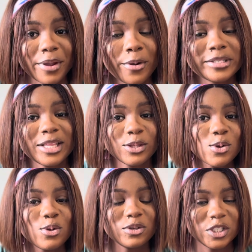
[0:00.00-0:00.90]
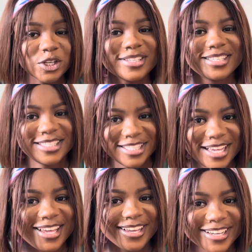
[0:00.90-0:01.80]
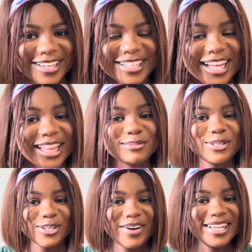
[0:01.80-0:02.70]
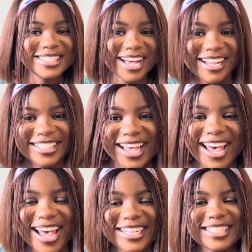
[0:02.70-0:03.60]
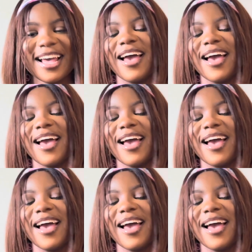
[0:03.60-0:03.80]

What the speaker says: because I know you just did and I'm so excited.